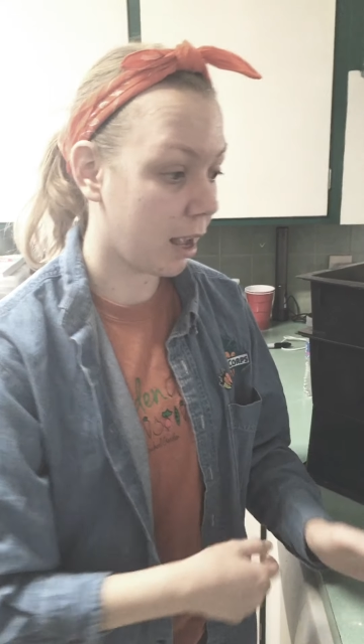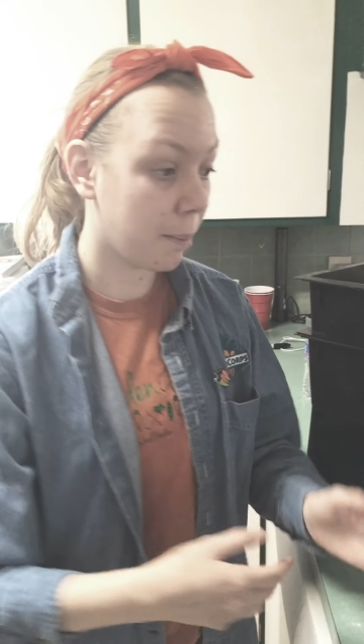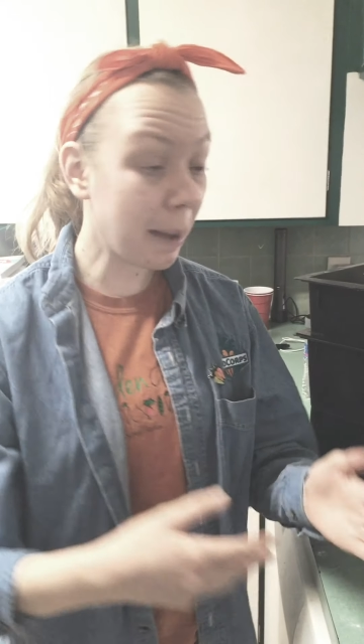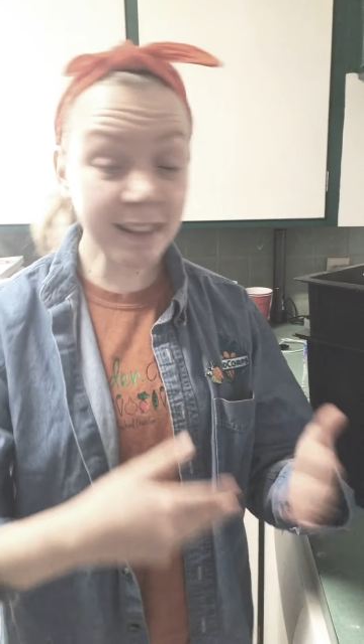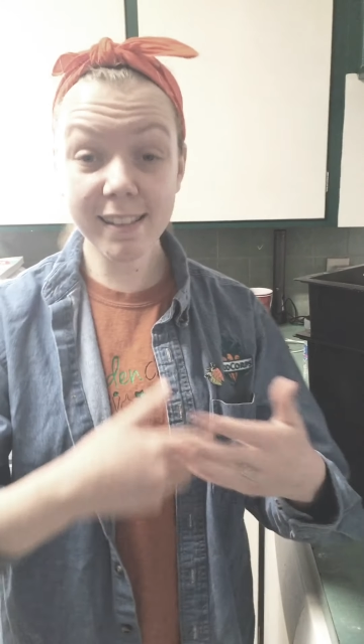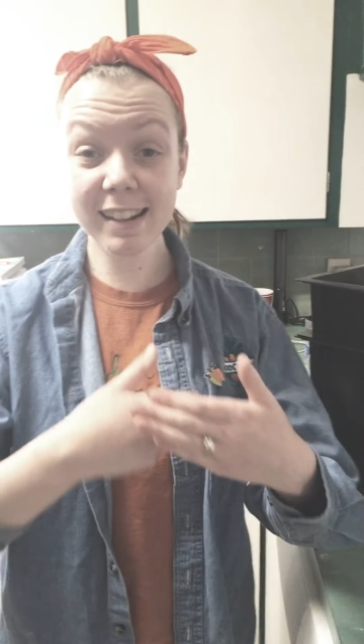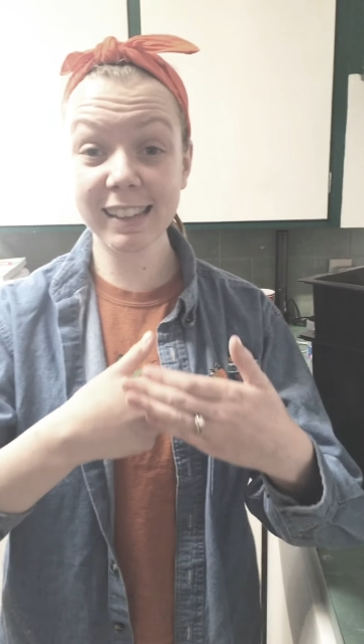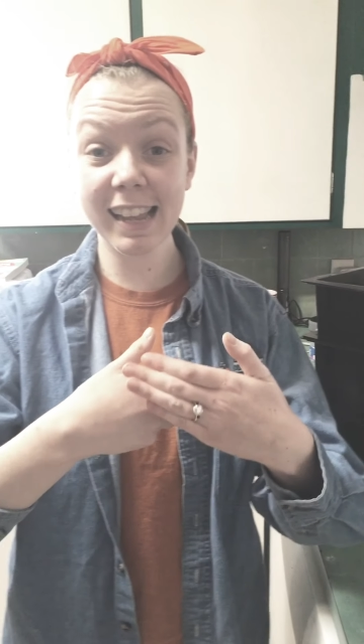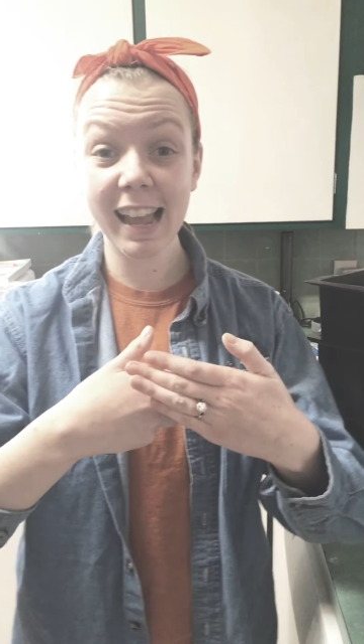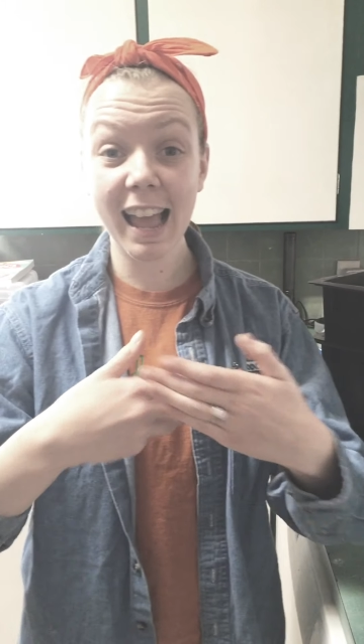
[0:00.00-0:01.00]

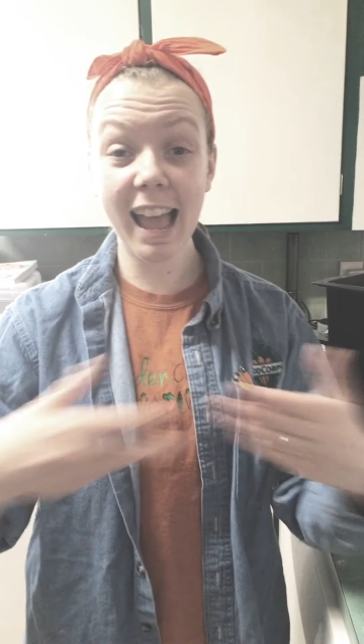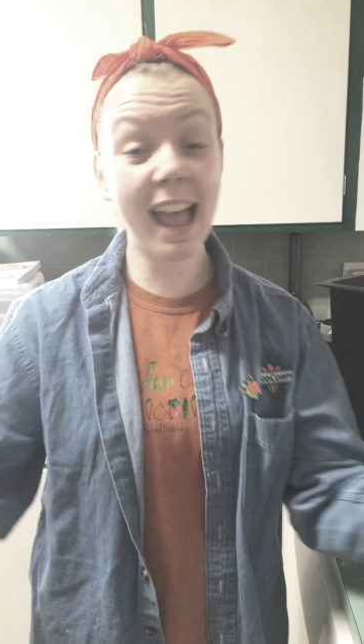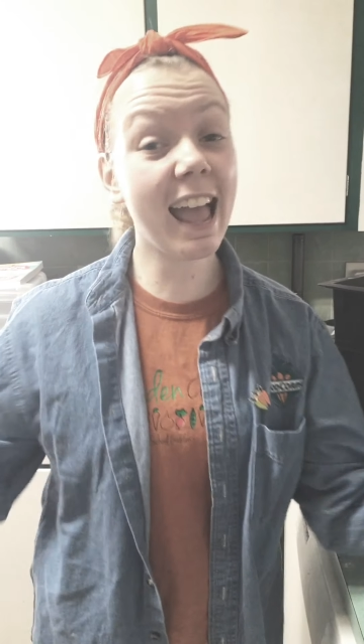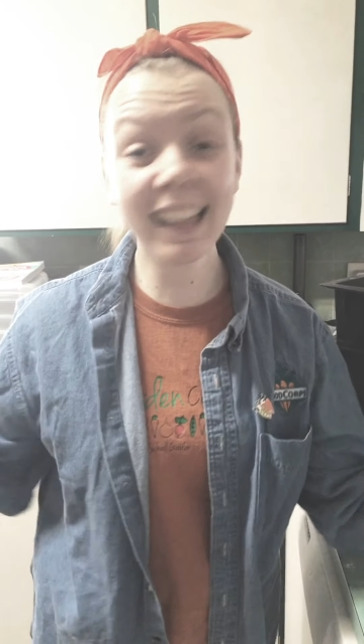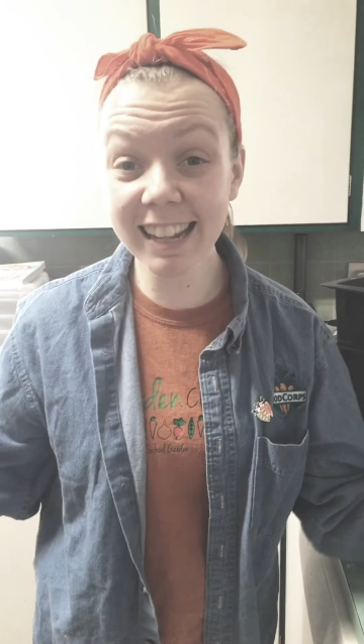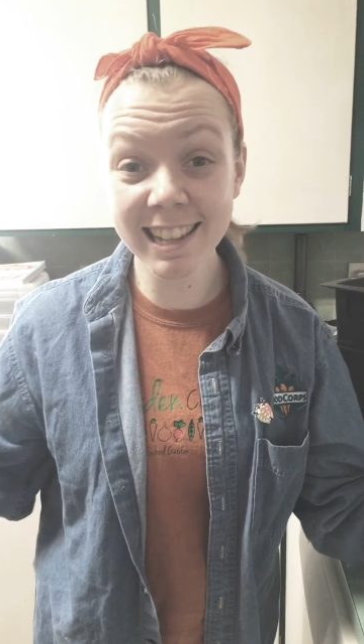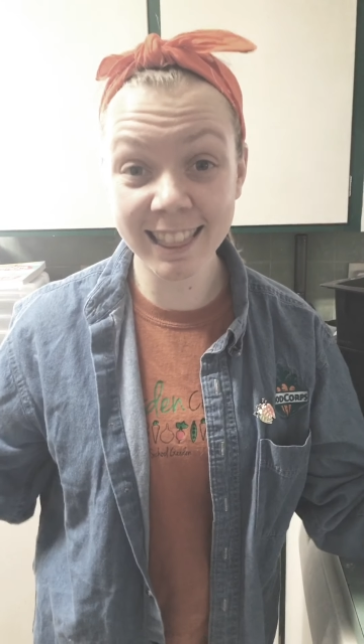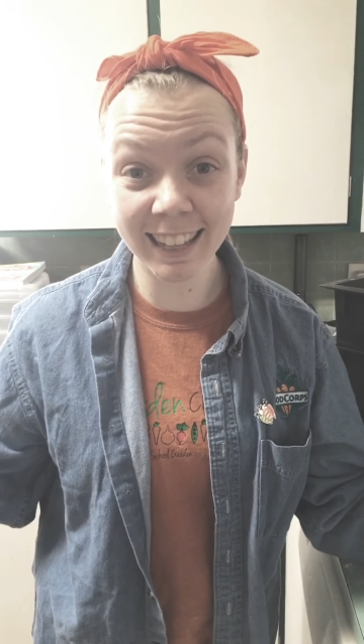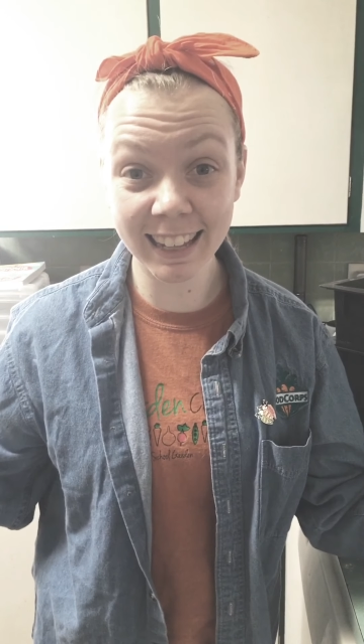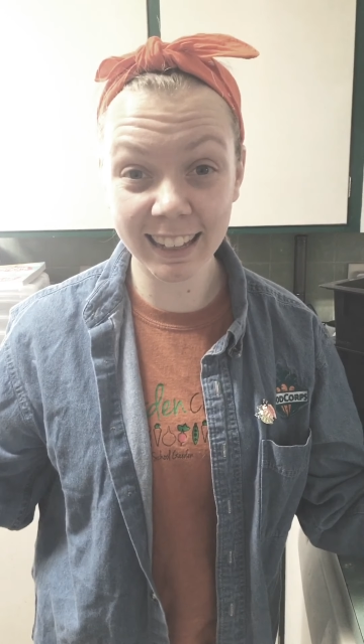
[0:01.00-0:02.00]
Basically,
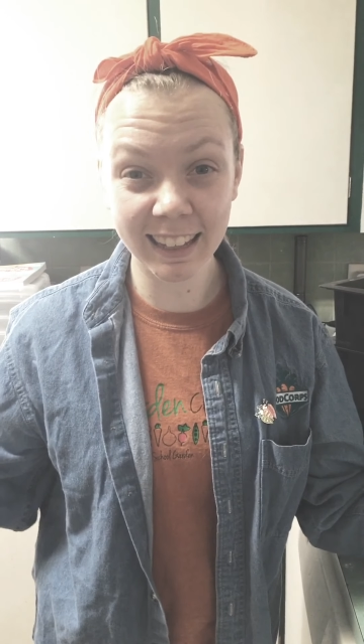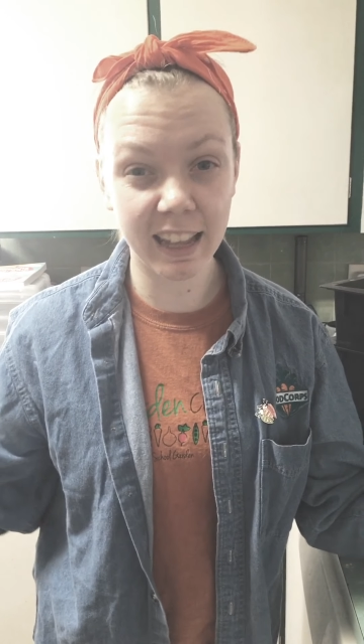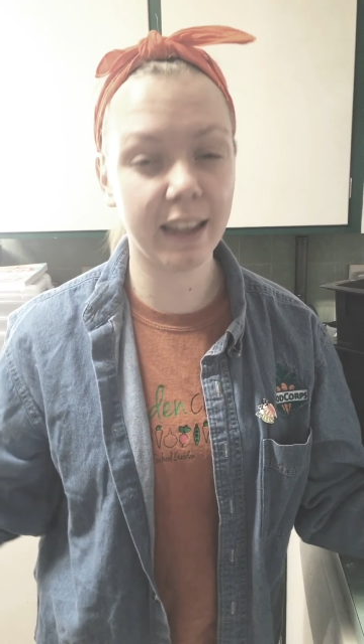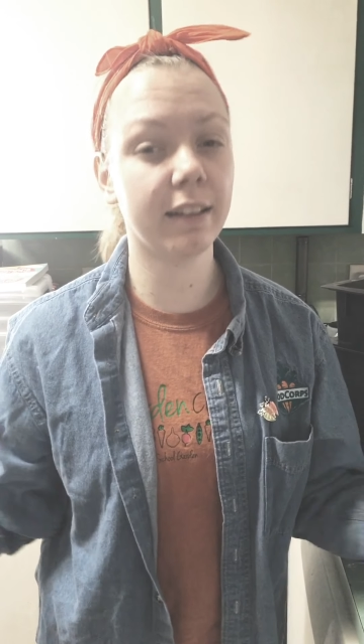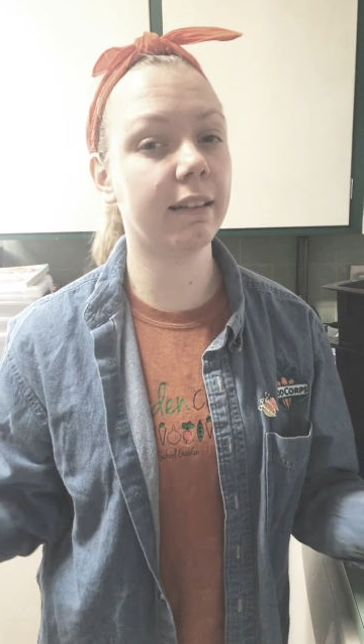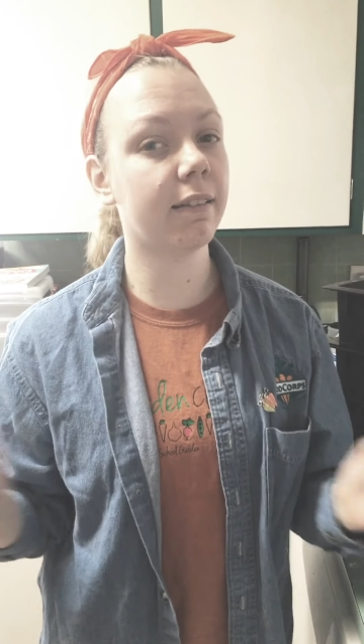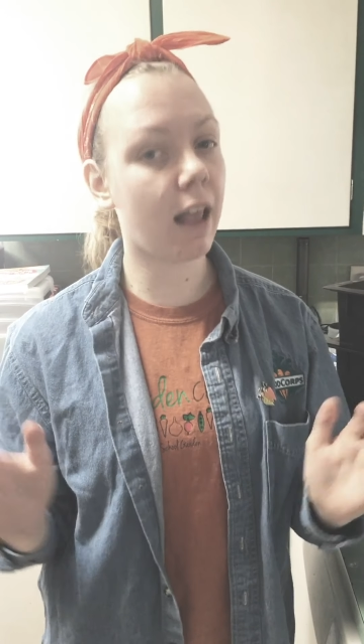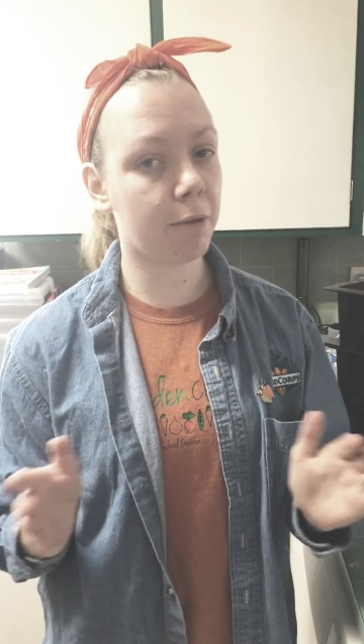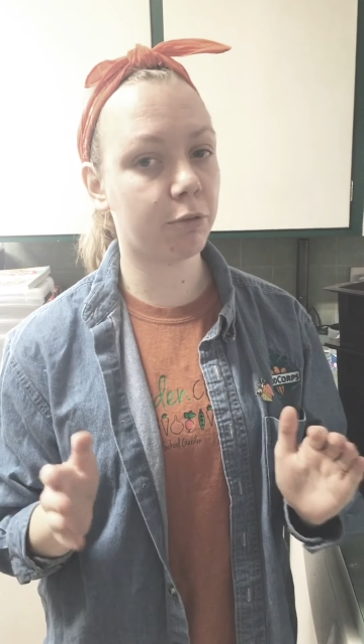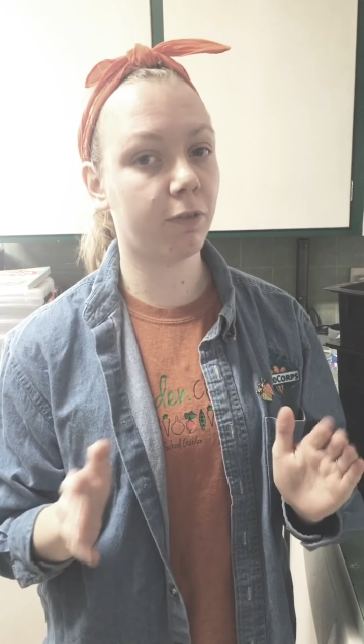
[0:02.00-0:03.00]
anything
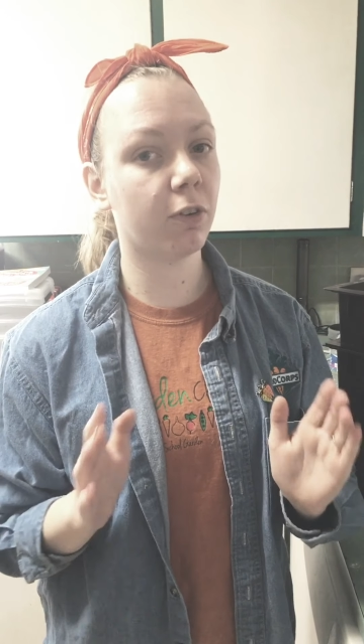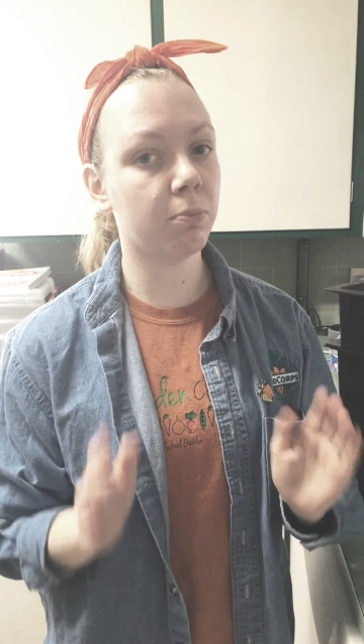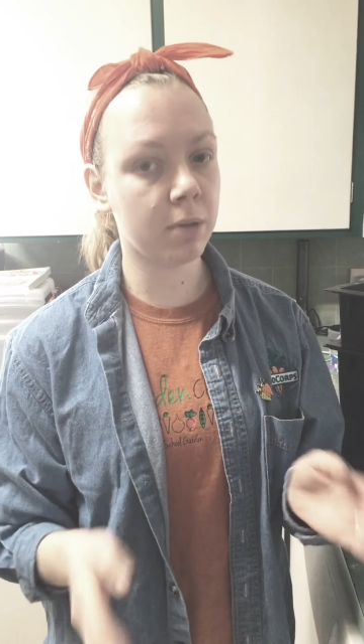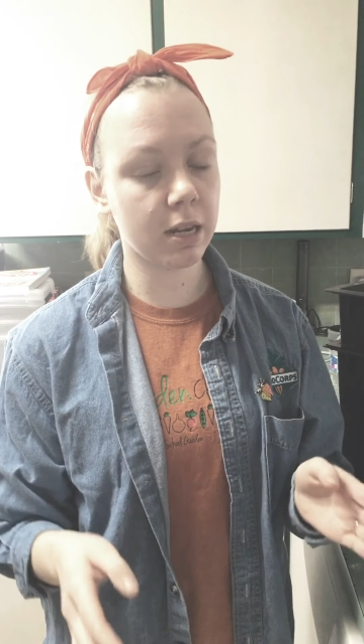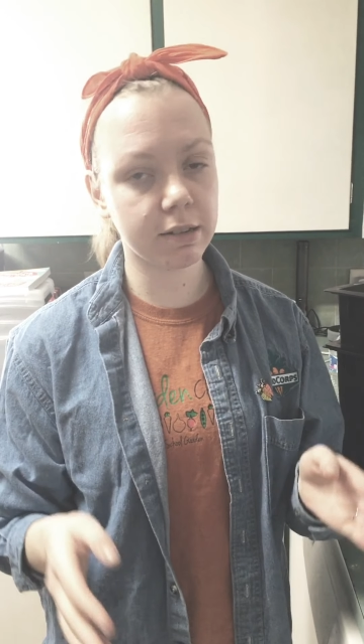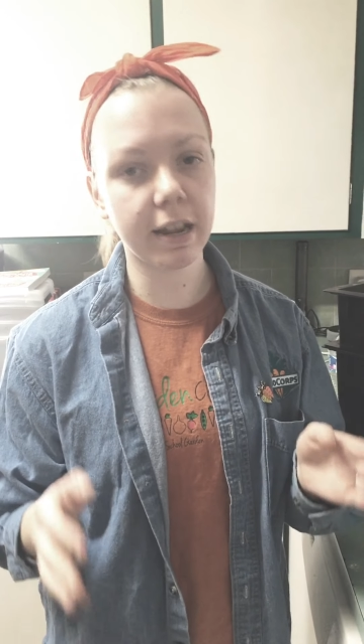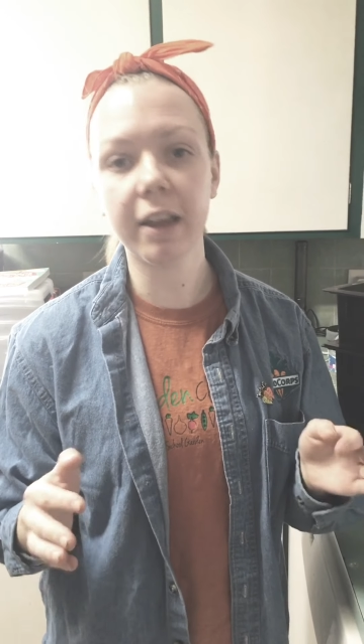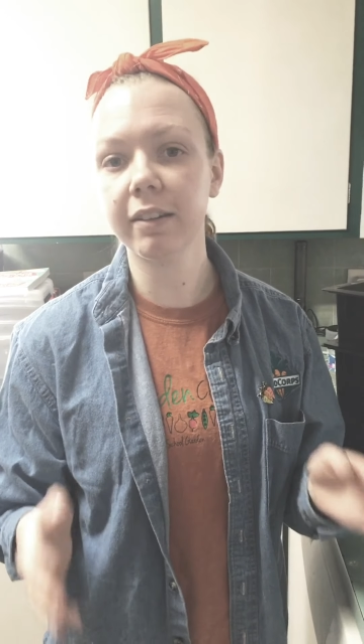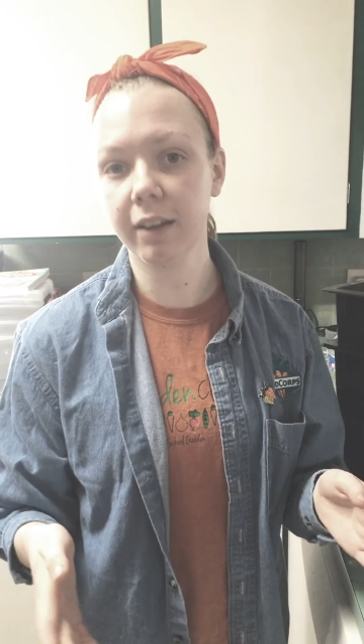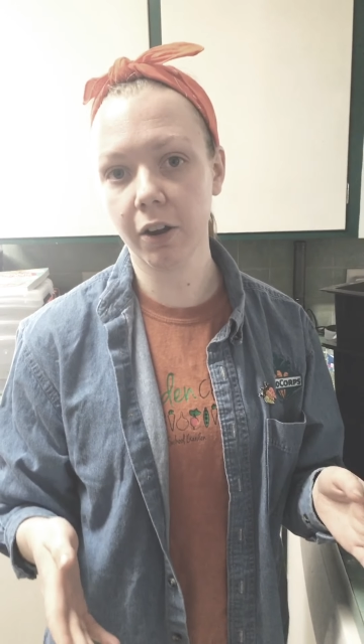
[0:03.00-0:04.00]
except for meat
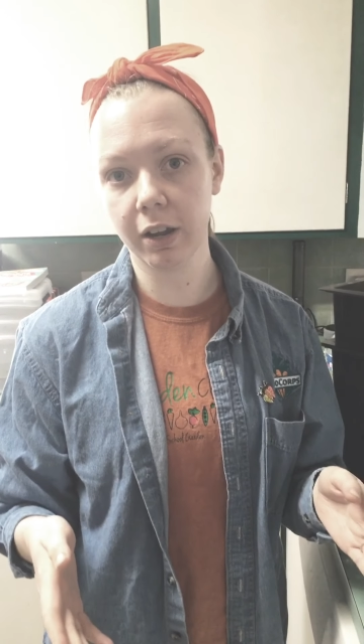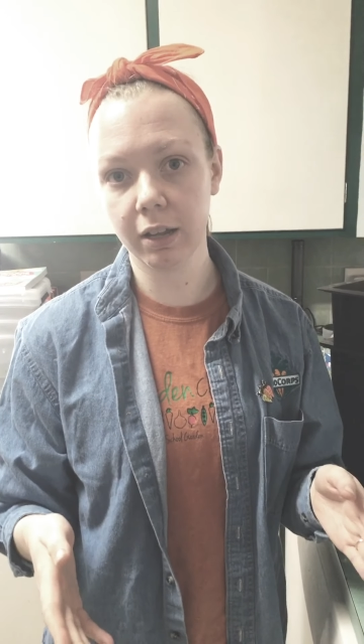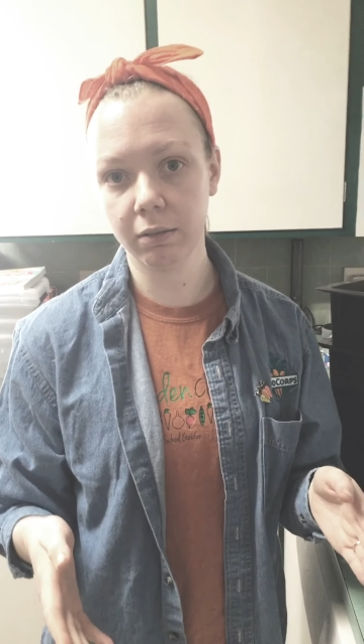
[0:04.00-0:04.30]
and dairy.